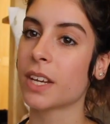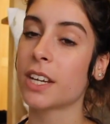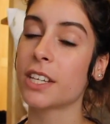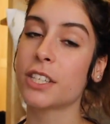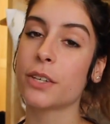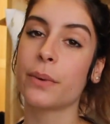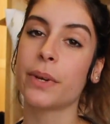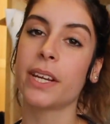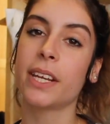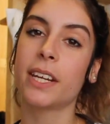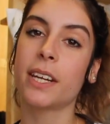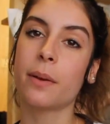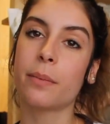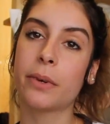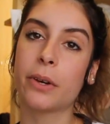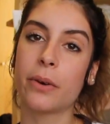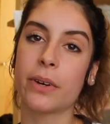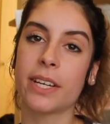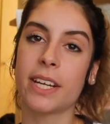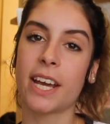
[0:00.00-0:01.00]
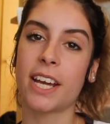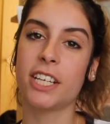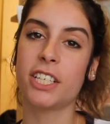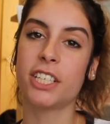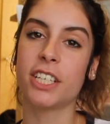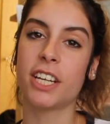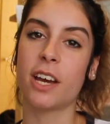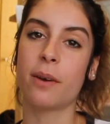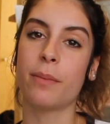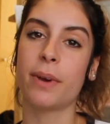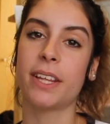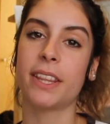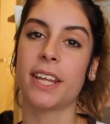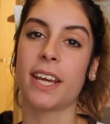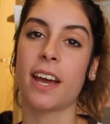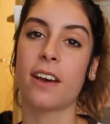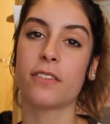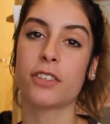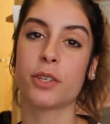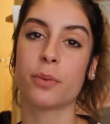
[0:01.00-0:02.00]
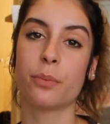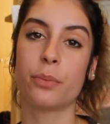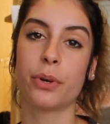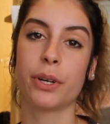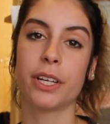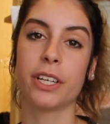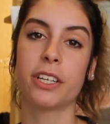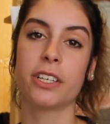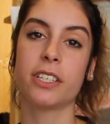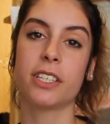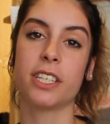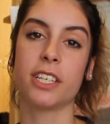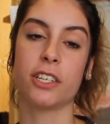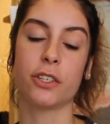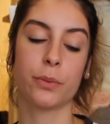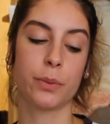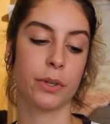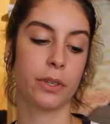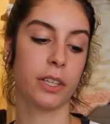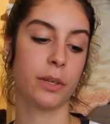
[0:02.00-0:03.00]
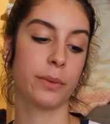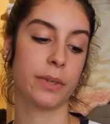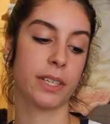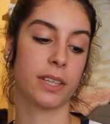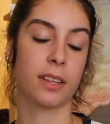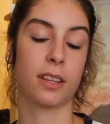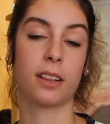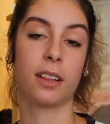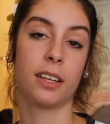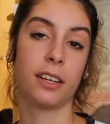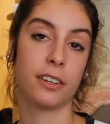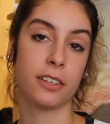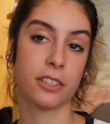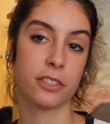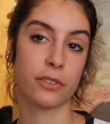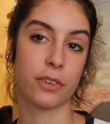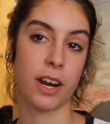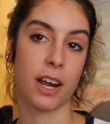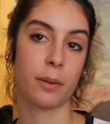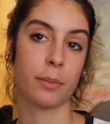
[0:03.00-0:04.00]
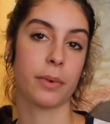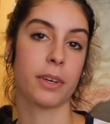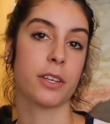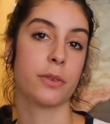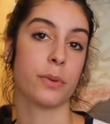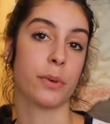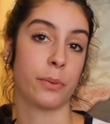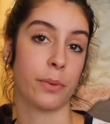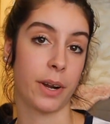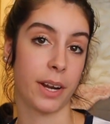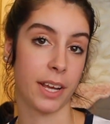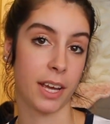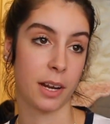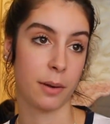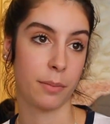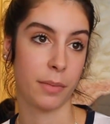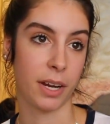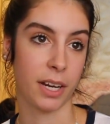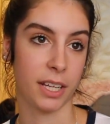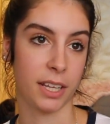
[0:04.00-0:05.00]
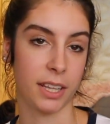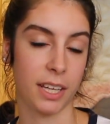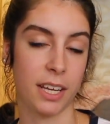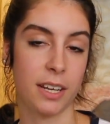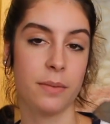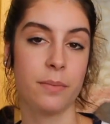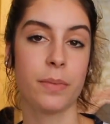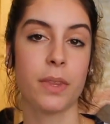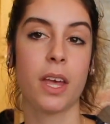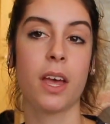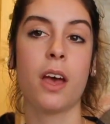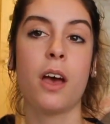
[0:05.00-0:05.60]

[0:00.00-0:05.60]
So we ended up going to H&M and they have some pretty good deals. We only went to the clearance rack because we were running out of money then.